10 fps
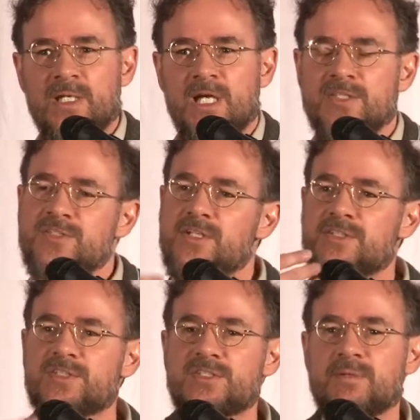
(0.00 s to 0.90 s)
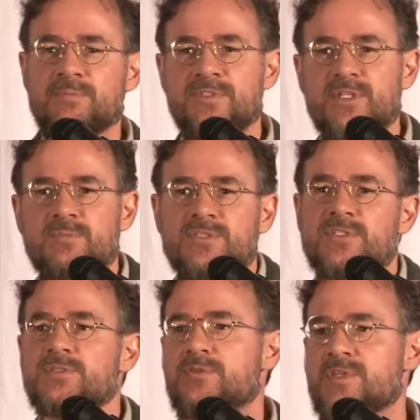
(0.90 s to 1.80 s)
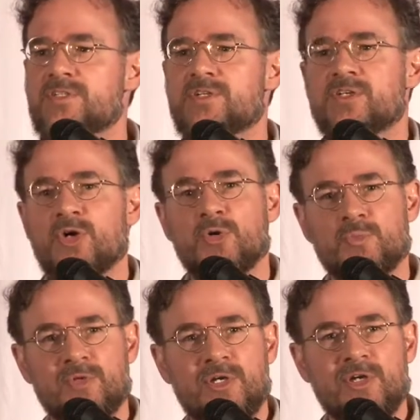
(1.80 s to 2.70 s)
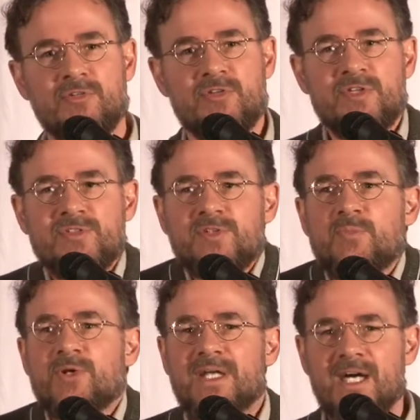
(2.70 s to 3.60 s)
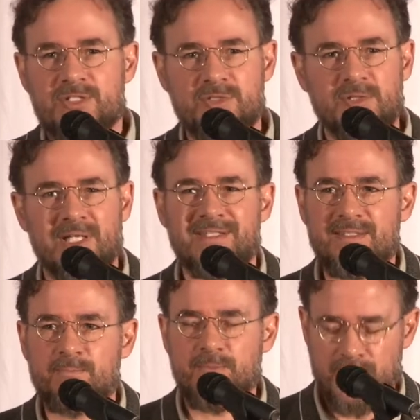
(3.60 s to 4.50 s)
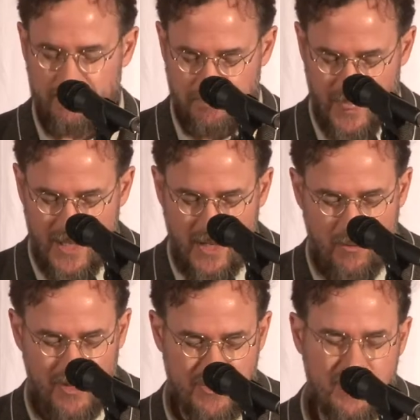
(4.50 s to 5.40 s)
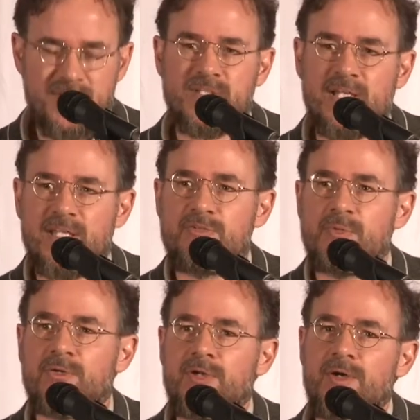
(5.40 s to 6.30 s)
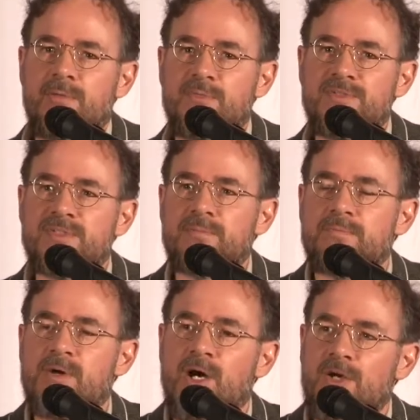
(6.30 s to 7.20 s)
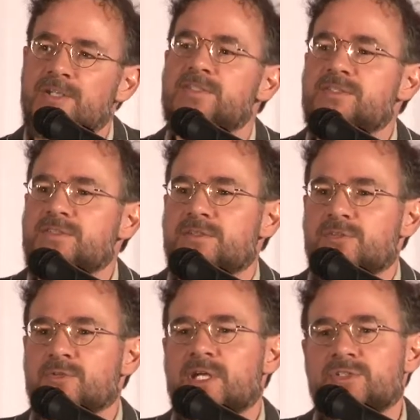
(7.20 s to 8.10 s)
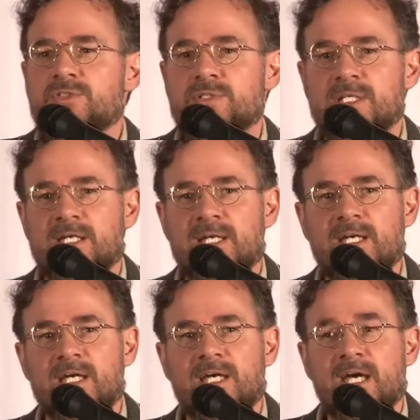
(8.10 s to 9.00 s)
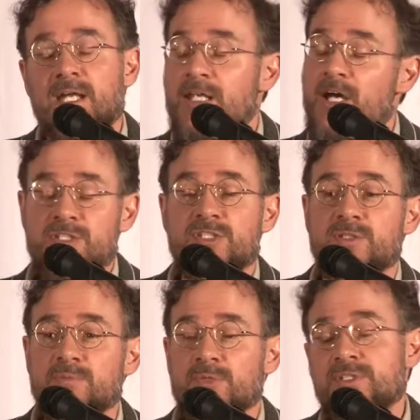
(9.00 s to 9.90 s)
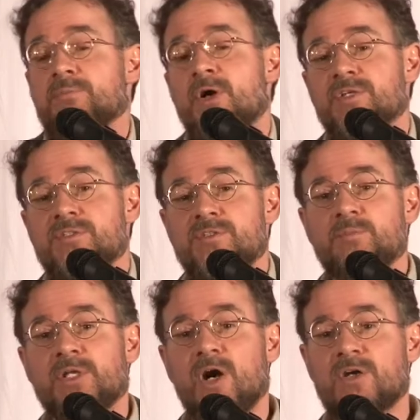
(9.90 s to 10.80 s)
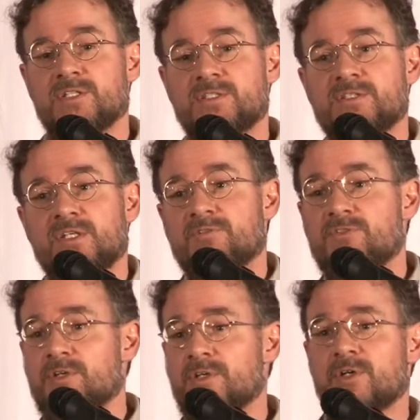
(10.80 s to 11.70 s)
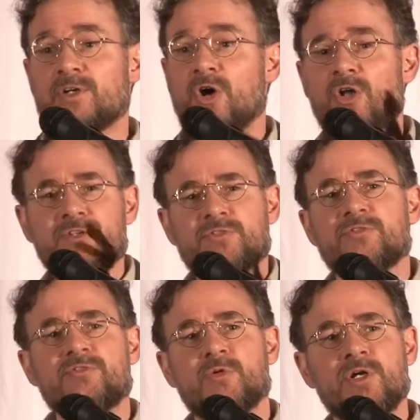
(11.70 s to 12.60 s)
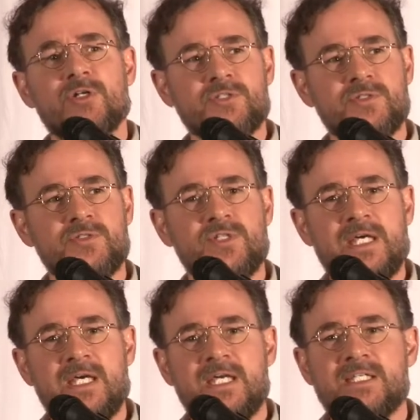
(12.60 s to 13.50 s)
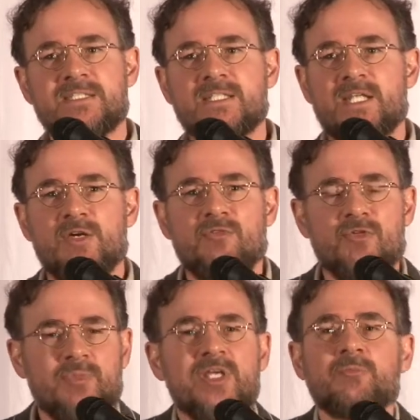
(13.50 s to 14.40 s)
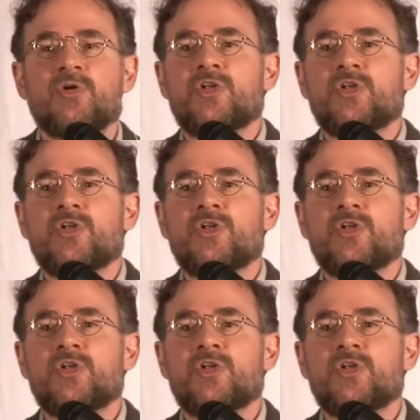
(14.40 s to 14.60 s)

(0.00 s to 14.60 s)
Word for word: and start to sub substitute things in our home for things that are more natural and simple? One of the things that I love about Muslim artists through history and, and not just Muslim artisans, but artisans in, very, in all different folk cultures, is that for people